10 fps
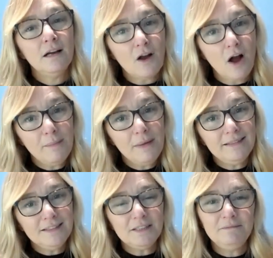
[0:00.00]

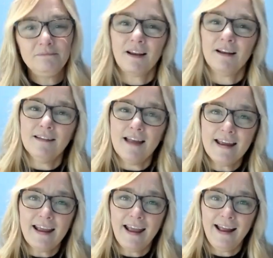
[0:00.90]
Comment,
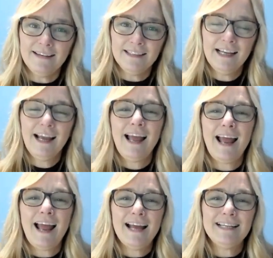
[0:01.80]
like it,
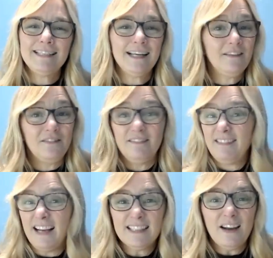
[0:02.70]
and
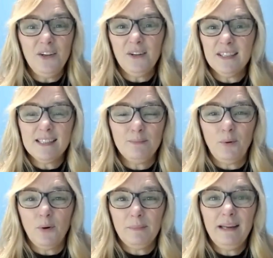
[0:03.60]
that's how you can
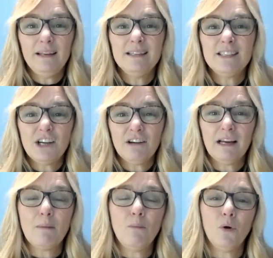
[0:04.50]
support me in
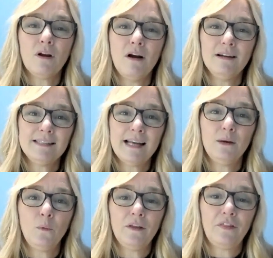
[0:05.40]
sharing more
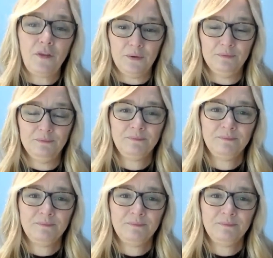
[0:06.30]
content with you.